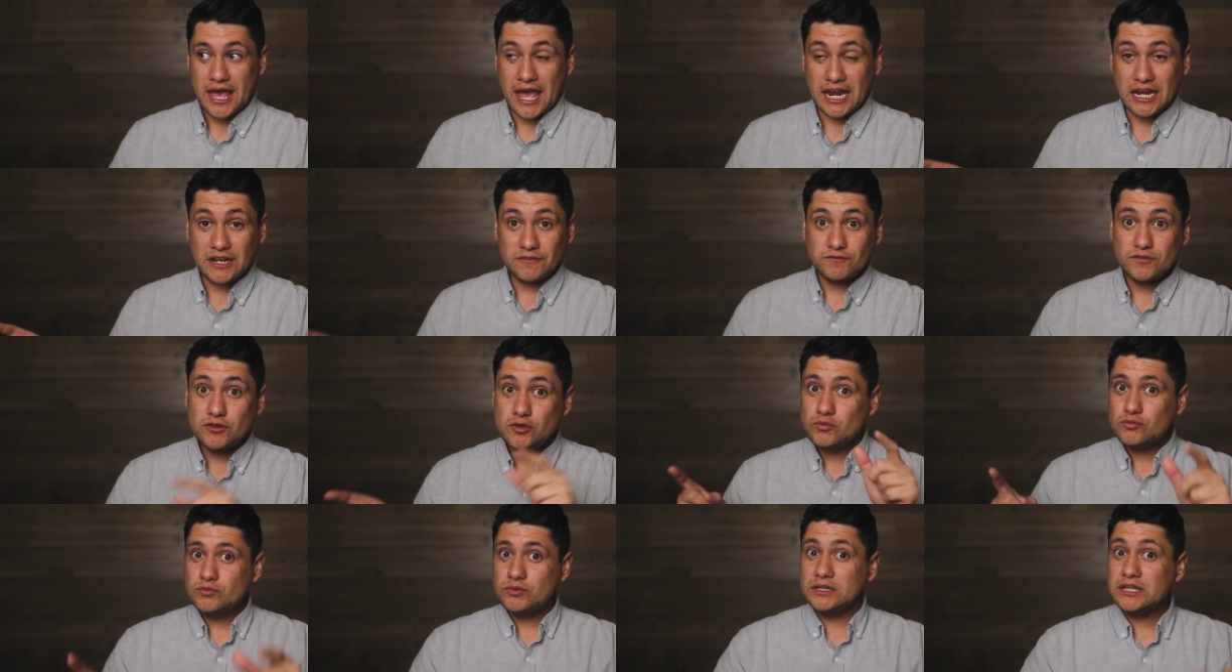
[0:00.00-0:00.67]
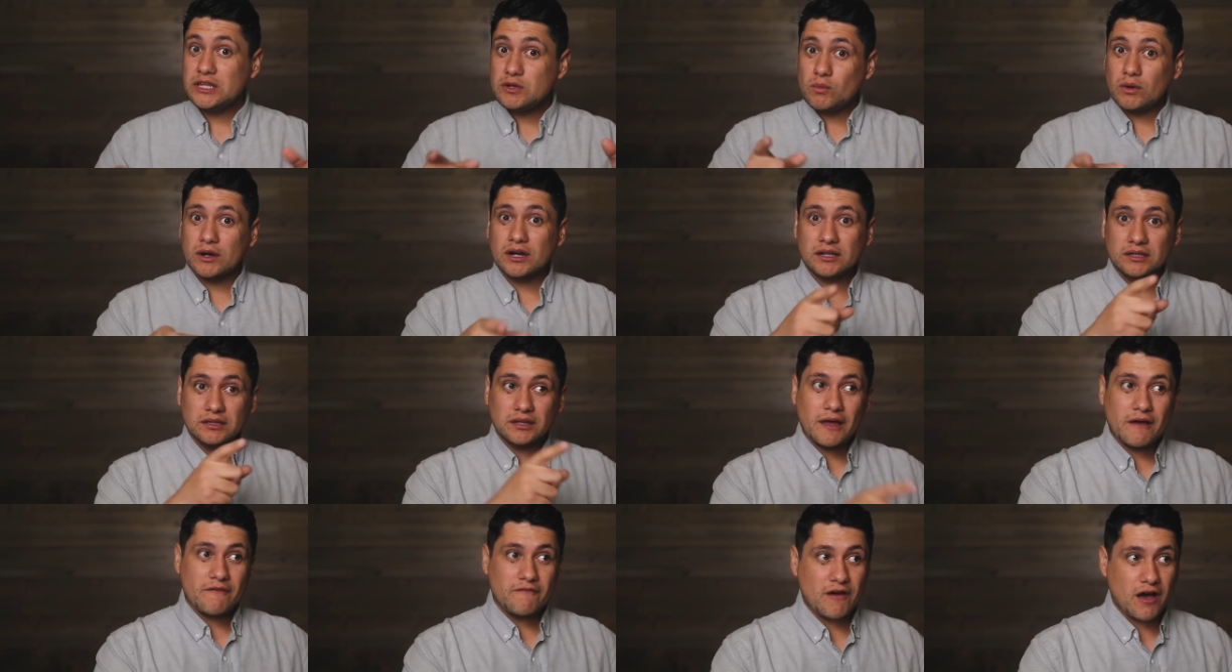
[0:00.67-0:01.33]
And if you really want to
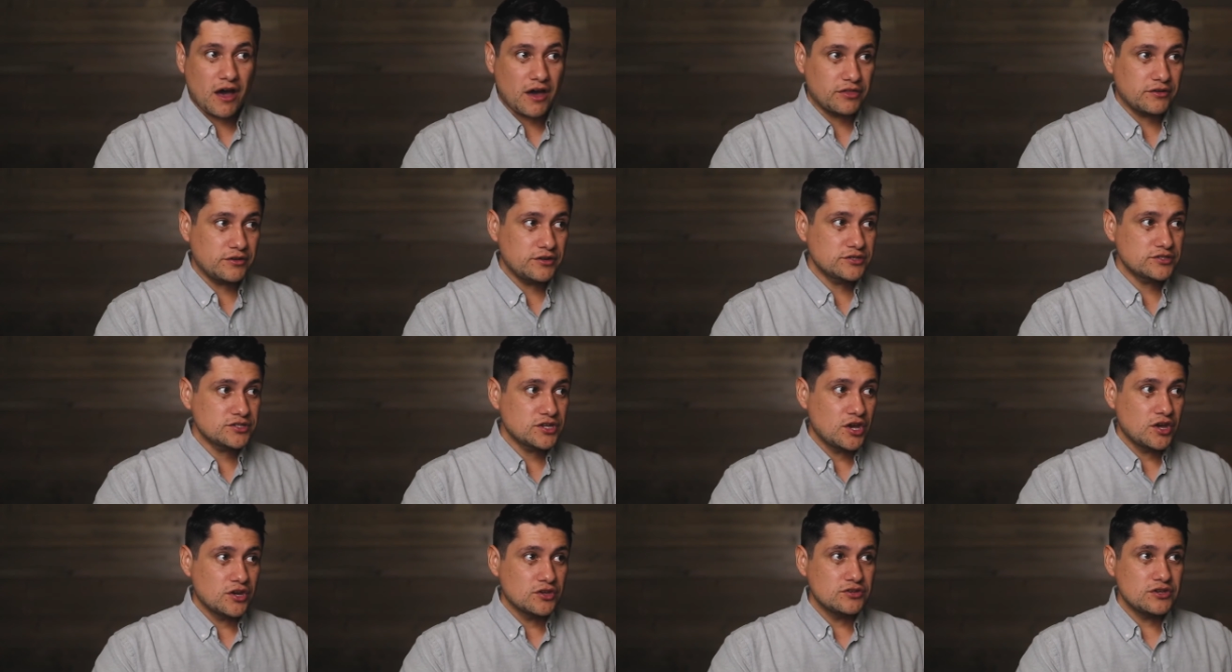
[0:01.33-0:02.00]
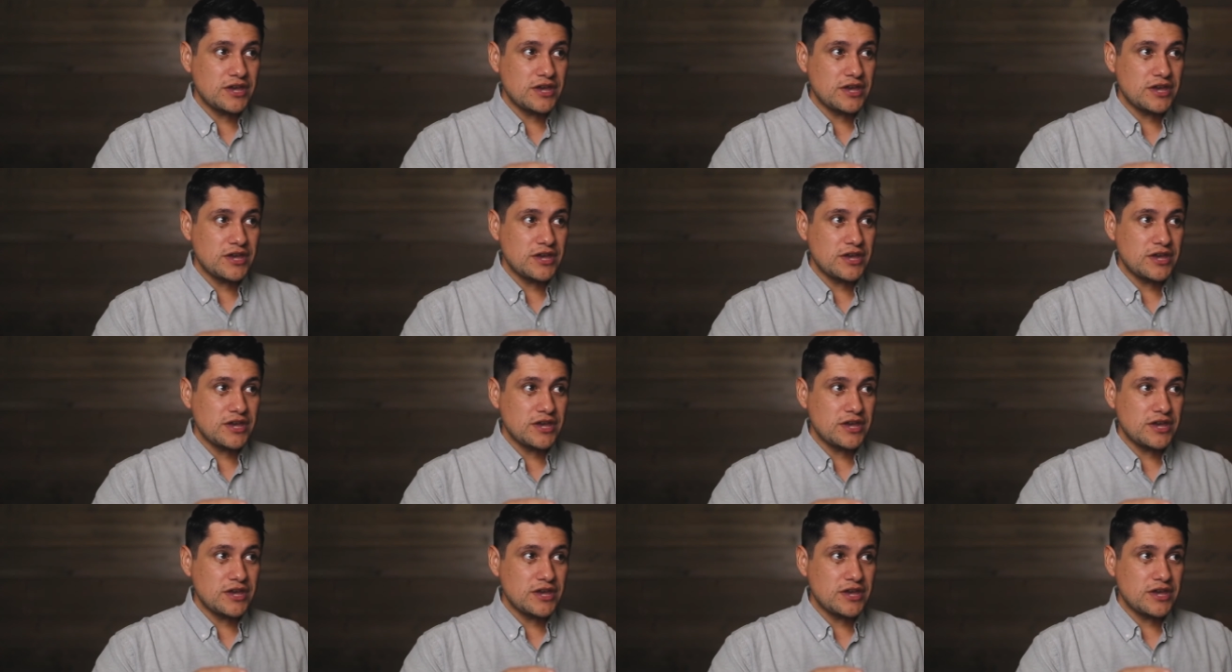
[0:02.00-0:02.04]
love others,